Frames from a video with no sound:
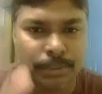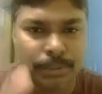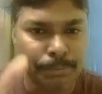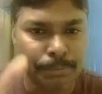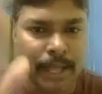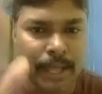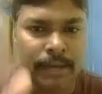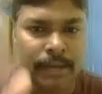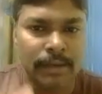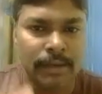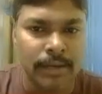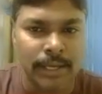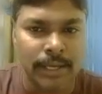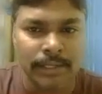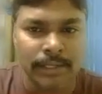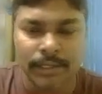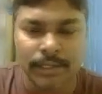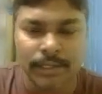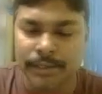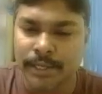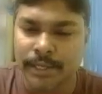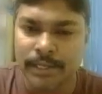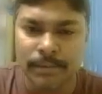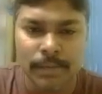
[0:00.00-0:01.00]
in parallel
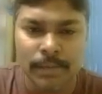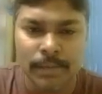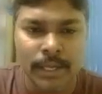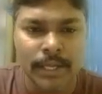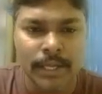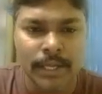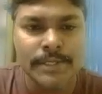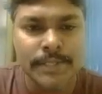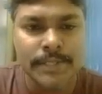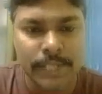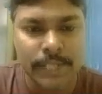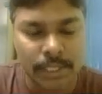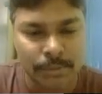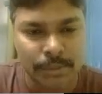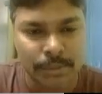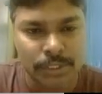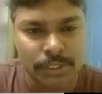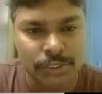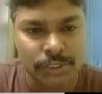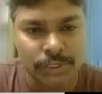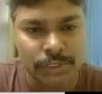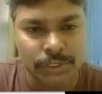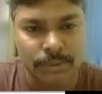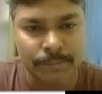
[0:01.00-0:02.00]
rather than
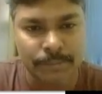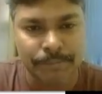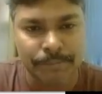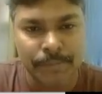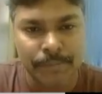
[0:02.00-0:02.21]
sequential.